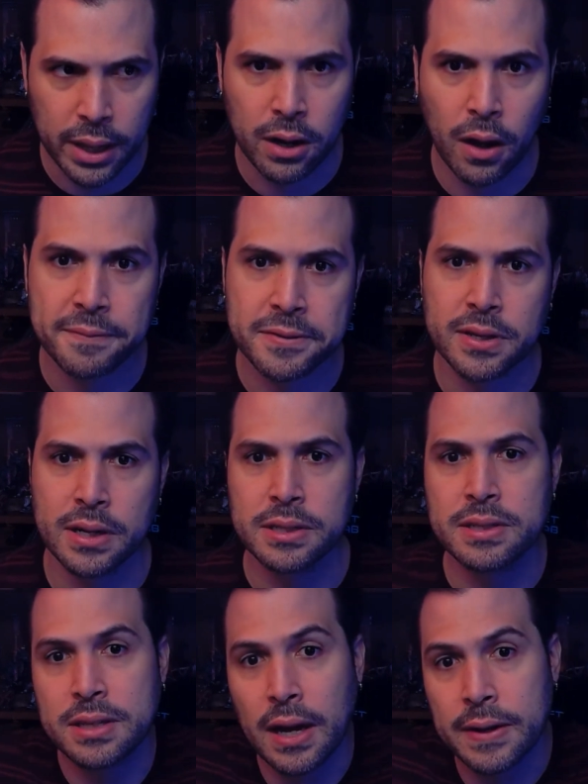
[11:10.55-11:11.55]
And all of a sudden
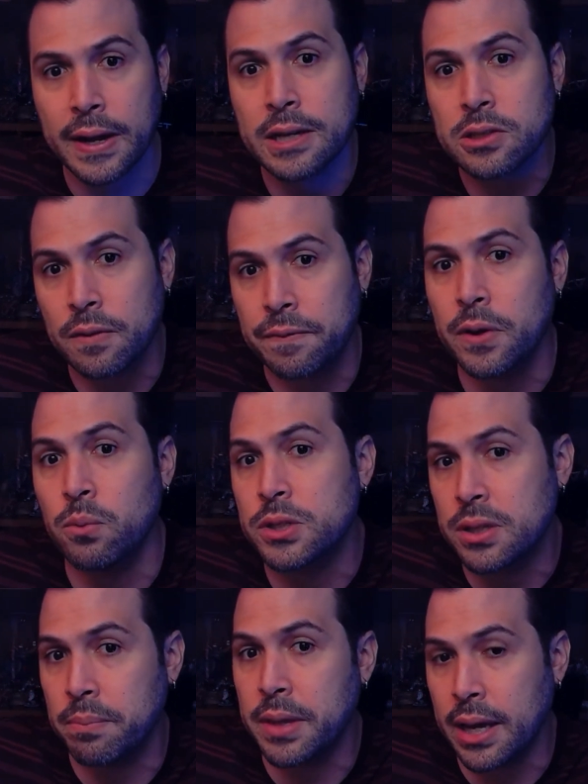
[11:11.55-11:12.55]
Sundays are filled with
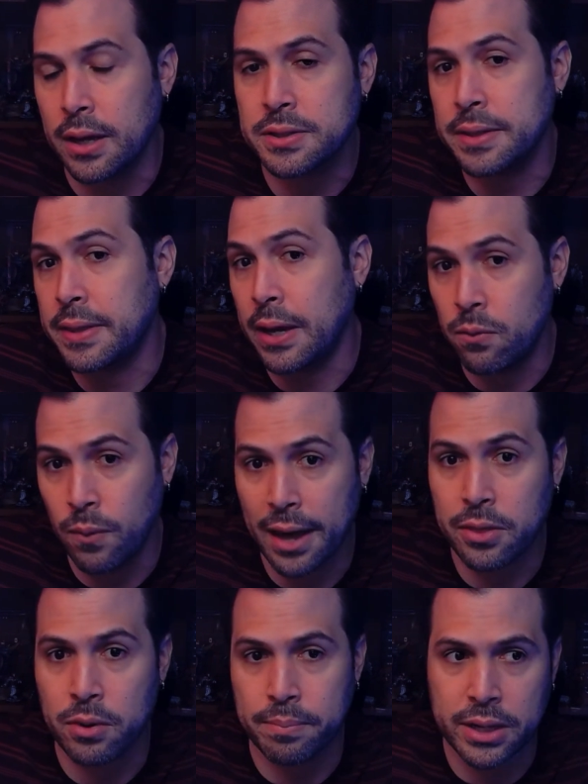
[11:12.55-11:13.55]
something else that they'd
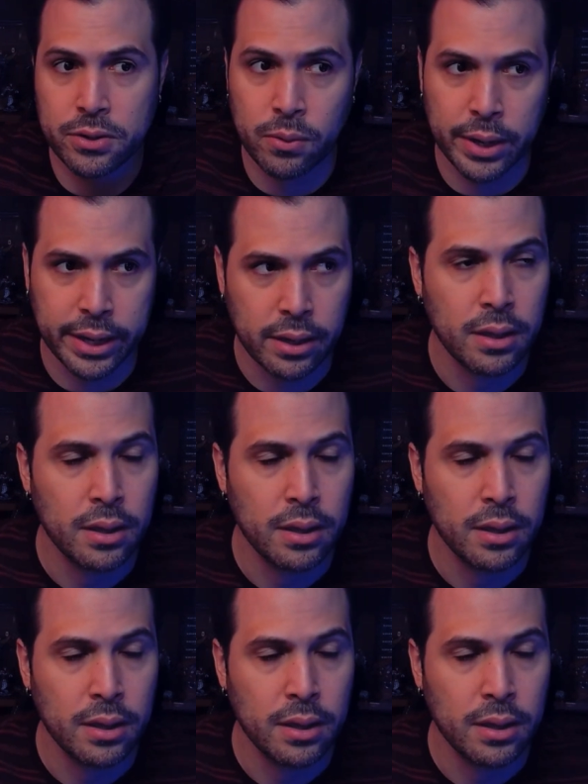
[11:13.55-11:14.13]
rather be doing.